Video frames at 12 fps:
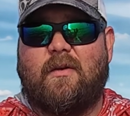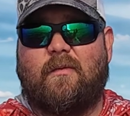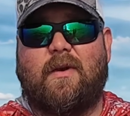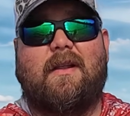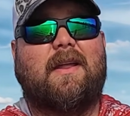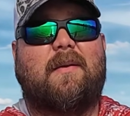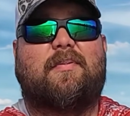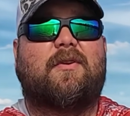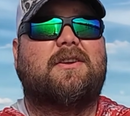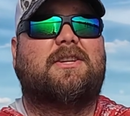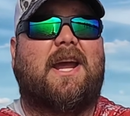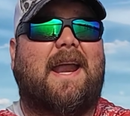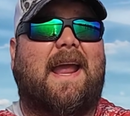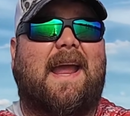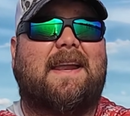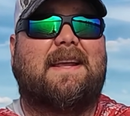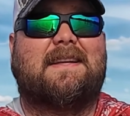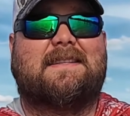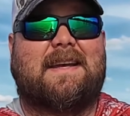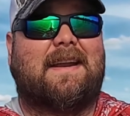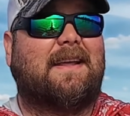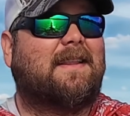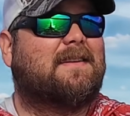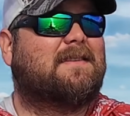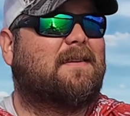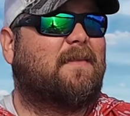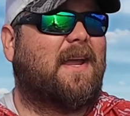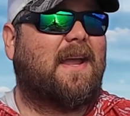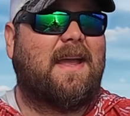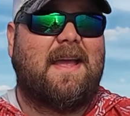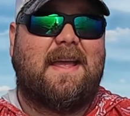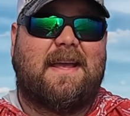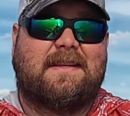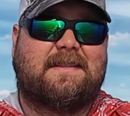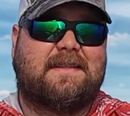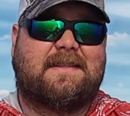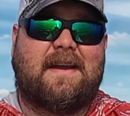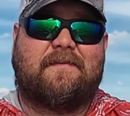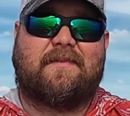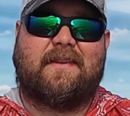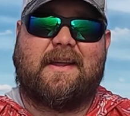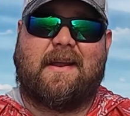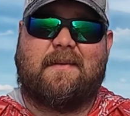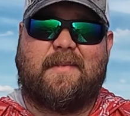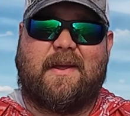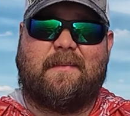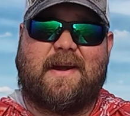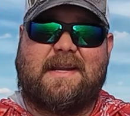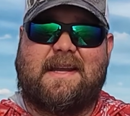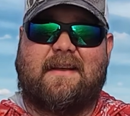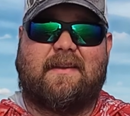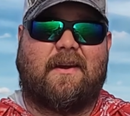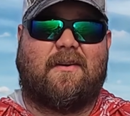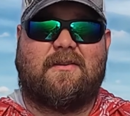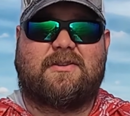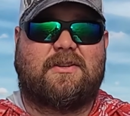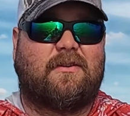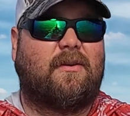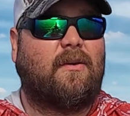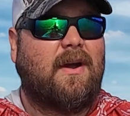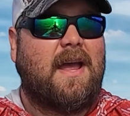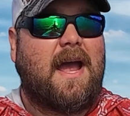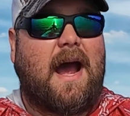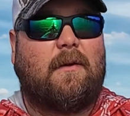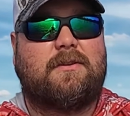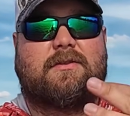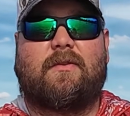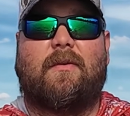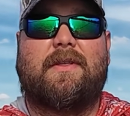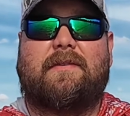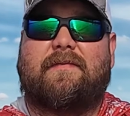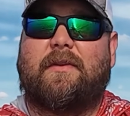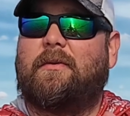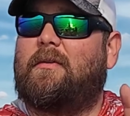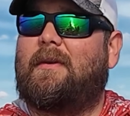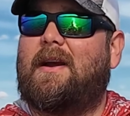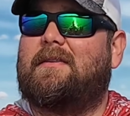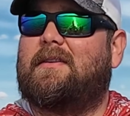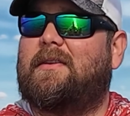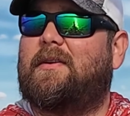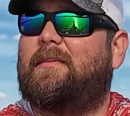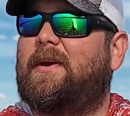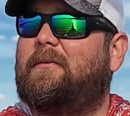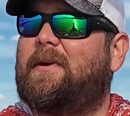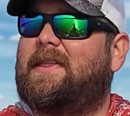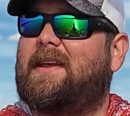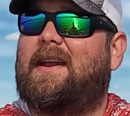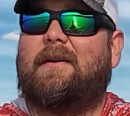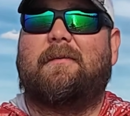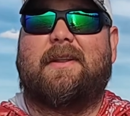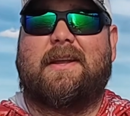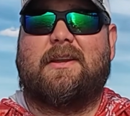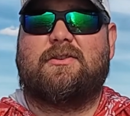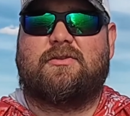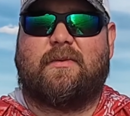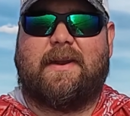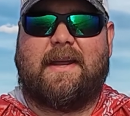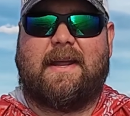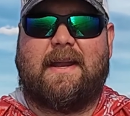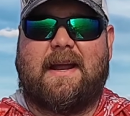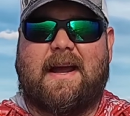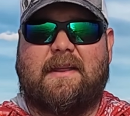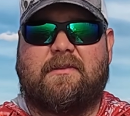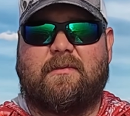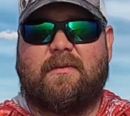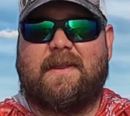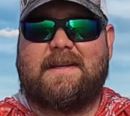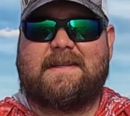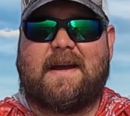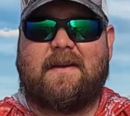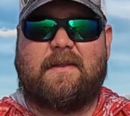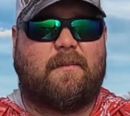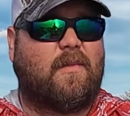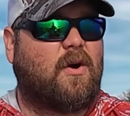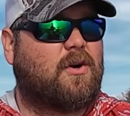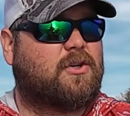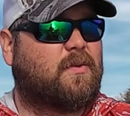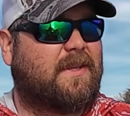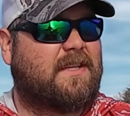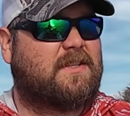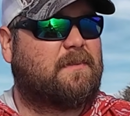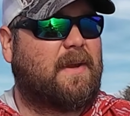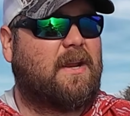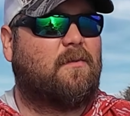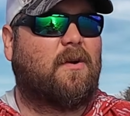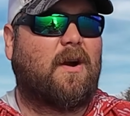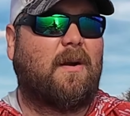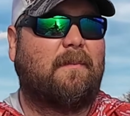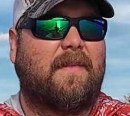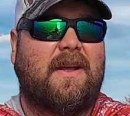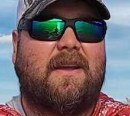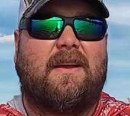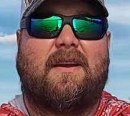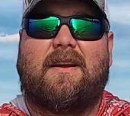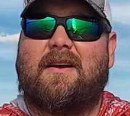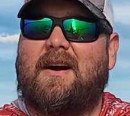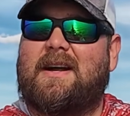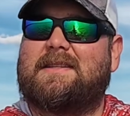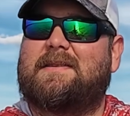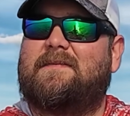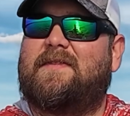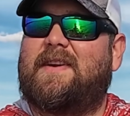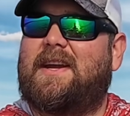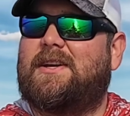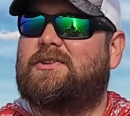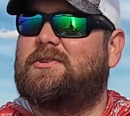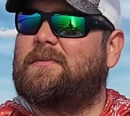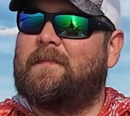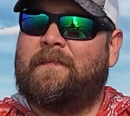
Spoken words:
really appreciate Handing sending this to me. This is definitely going to be in my daily arsenal. I was throwing the Fluke around a little bit with it. I really enjoyed it. I threw this out of the marsh with a speed worm, caught some fish,